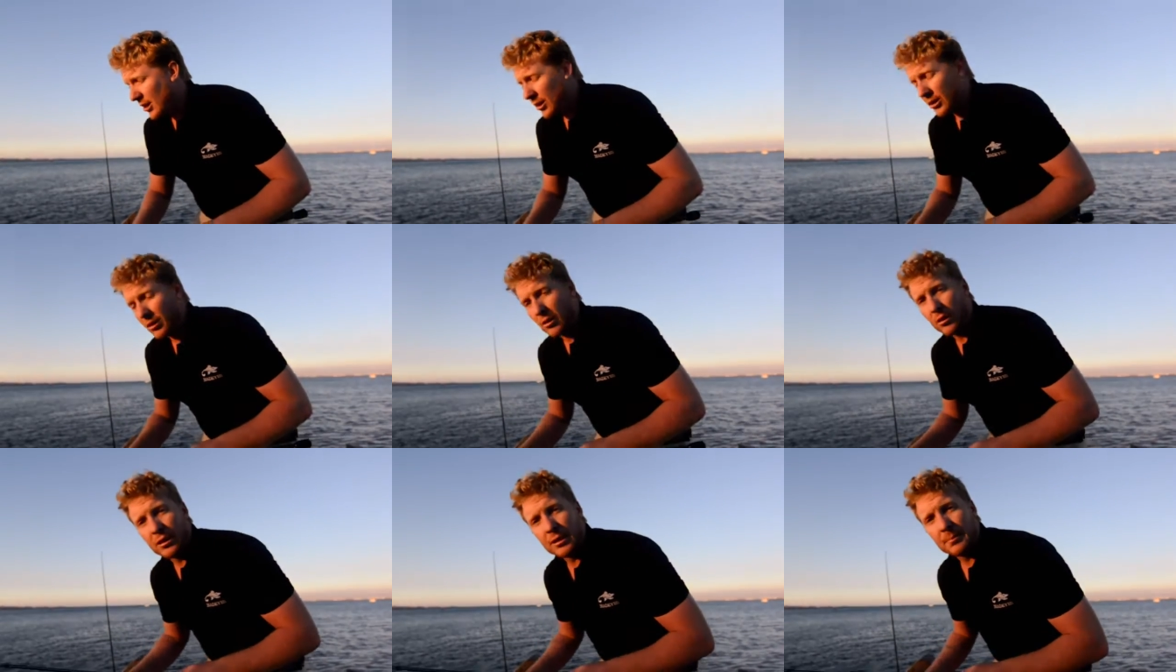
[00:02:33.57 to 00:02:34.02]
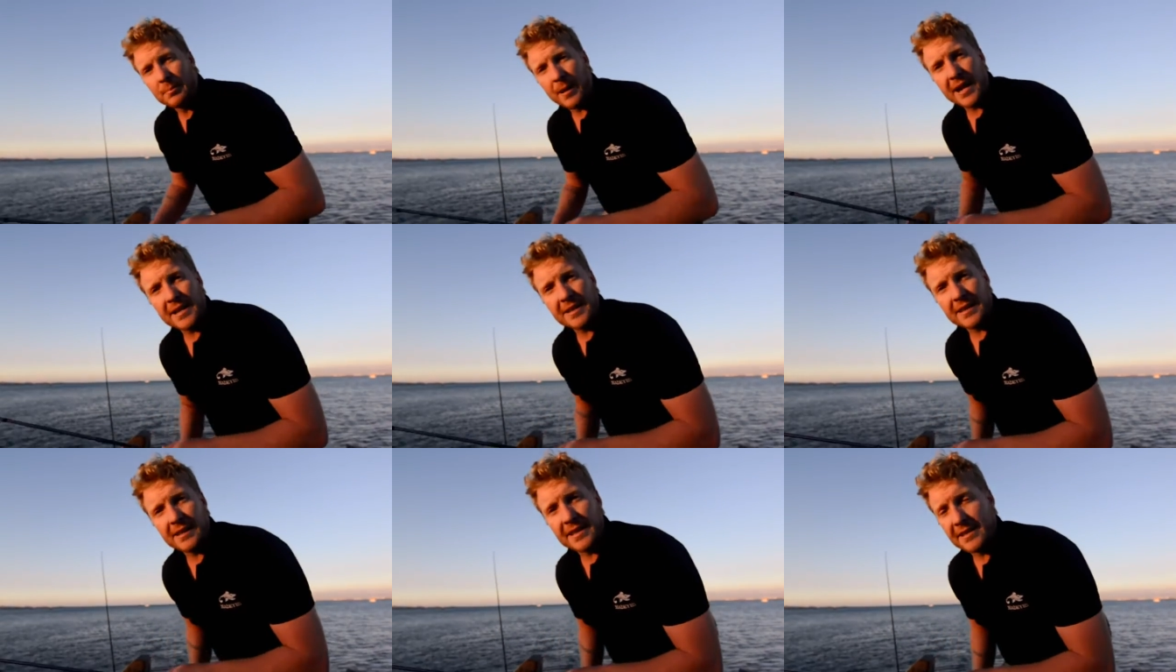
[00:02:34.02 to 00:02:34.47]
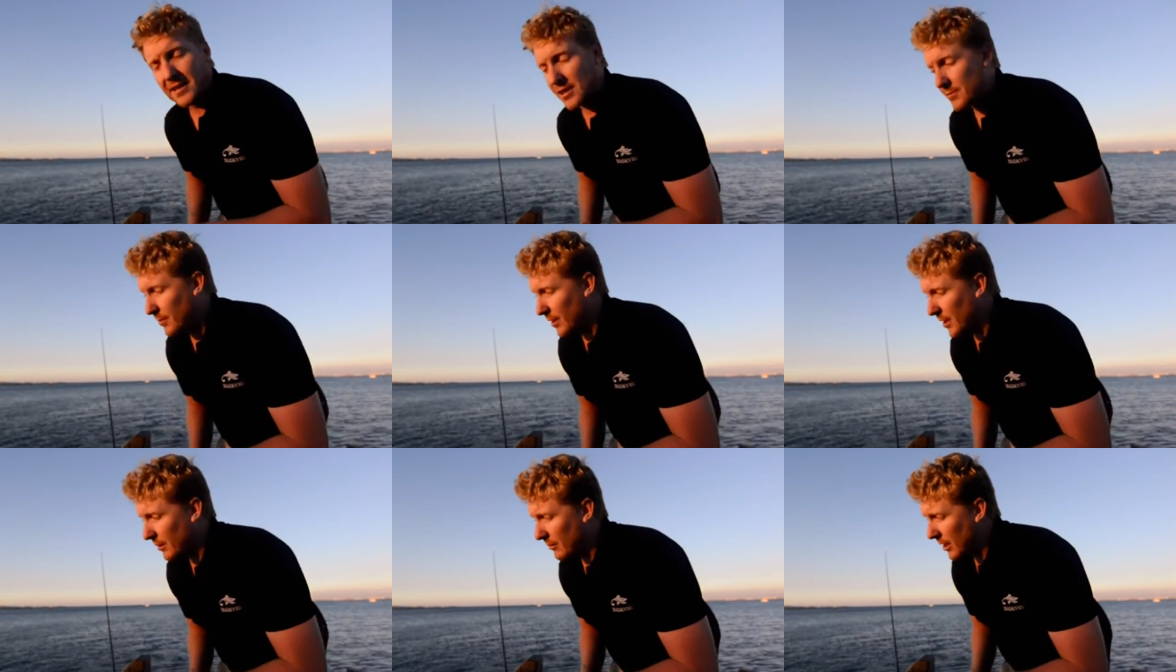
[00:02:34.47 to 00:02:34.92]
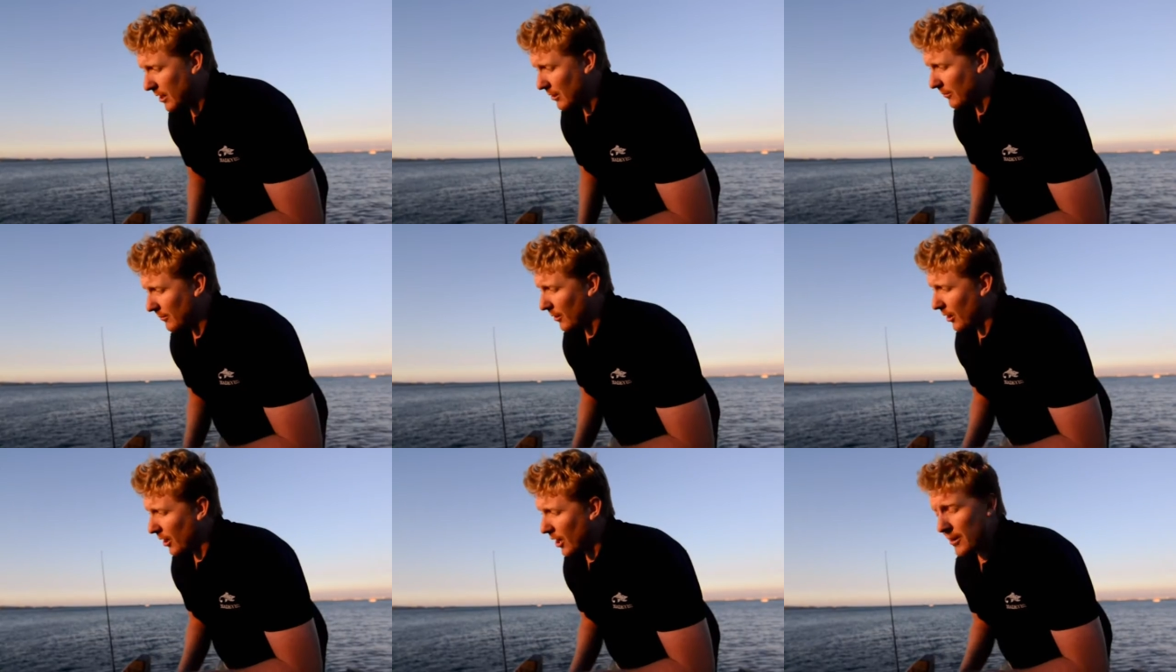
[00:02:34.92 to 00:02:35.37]
All it basically is pretty
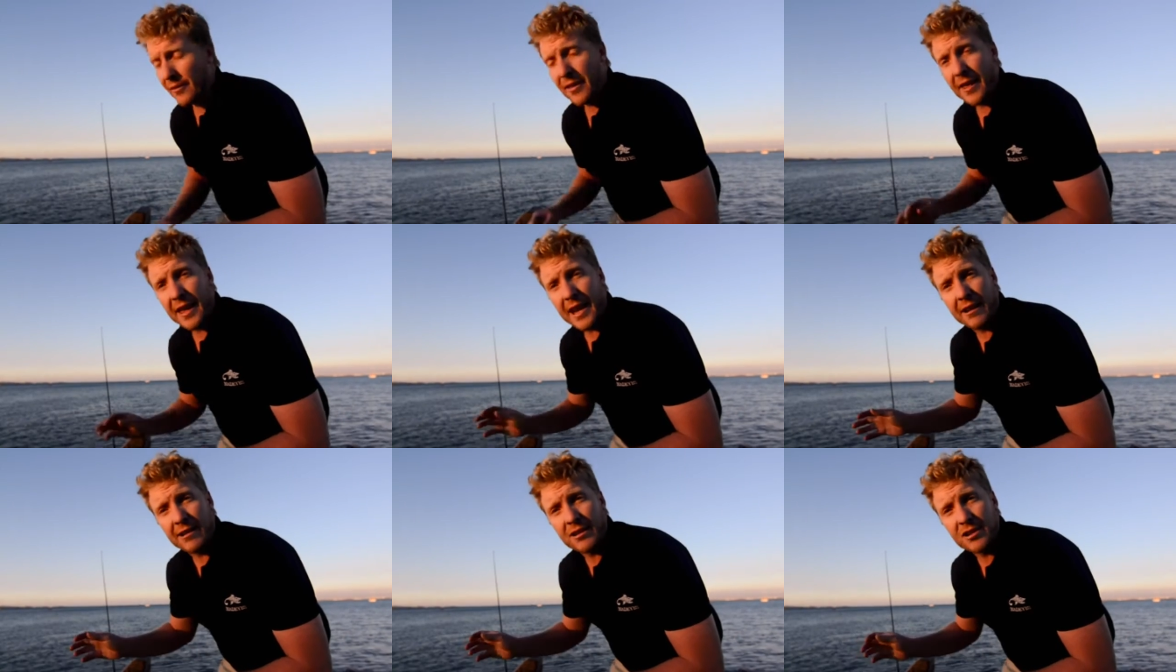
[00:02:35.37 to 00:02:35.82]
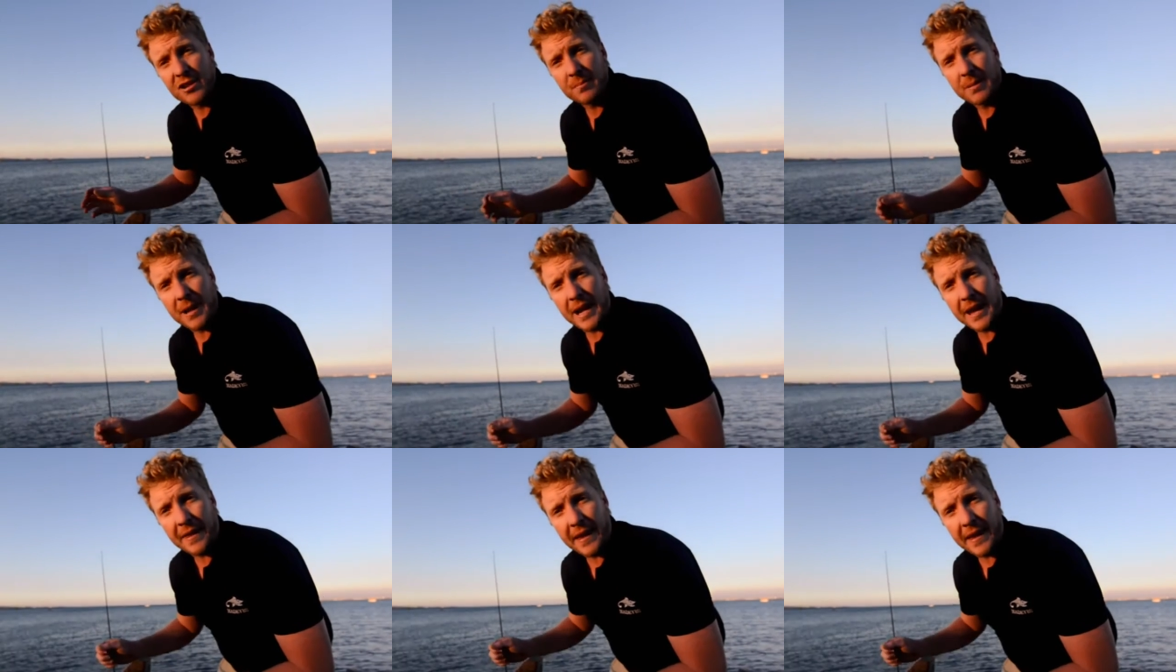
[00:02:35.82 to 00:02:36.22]
well over there in Japan.